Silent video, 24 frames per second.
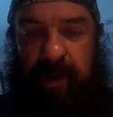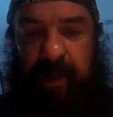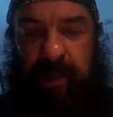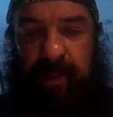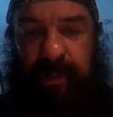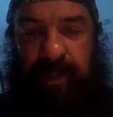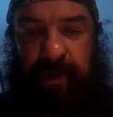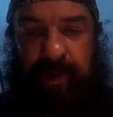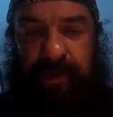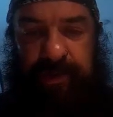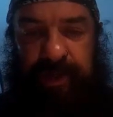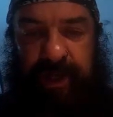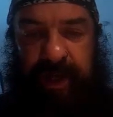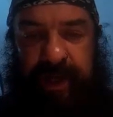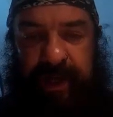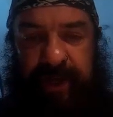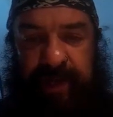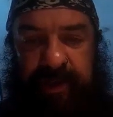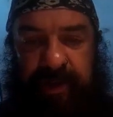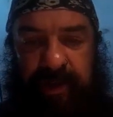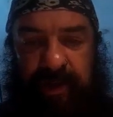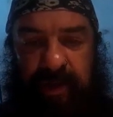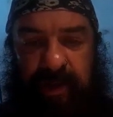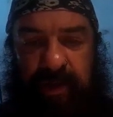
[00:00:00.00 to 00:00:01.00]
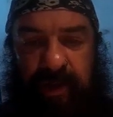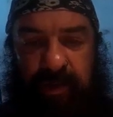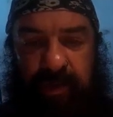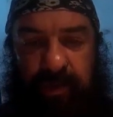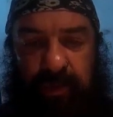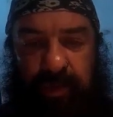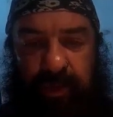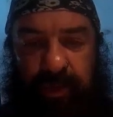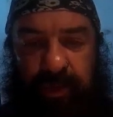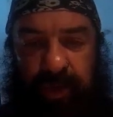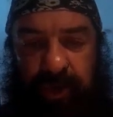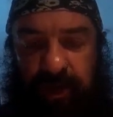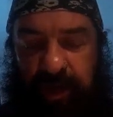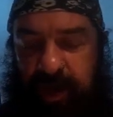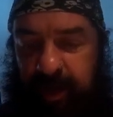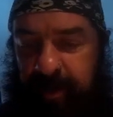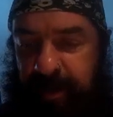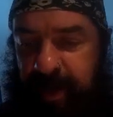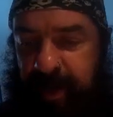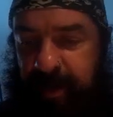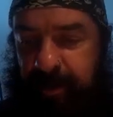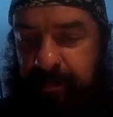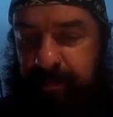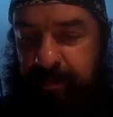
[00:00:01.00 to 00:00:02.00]
Those eyes will not come
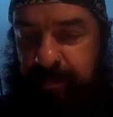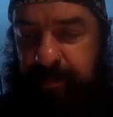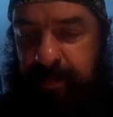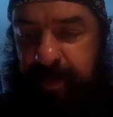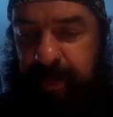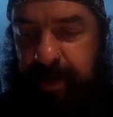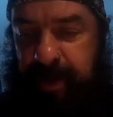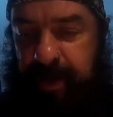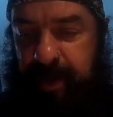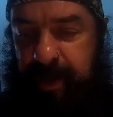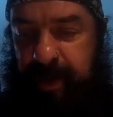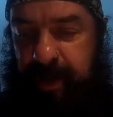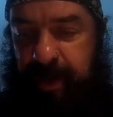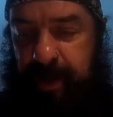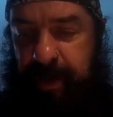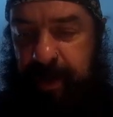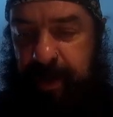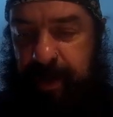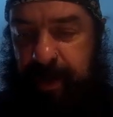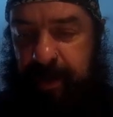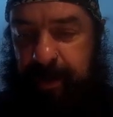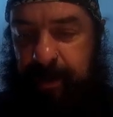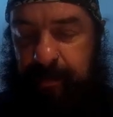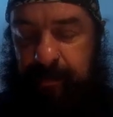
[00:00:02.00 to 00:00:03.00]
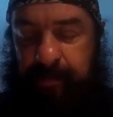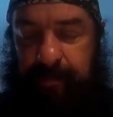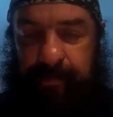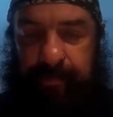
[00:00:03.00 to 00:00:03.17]
out, and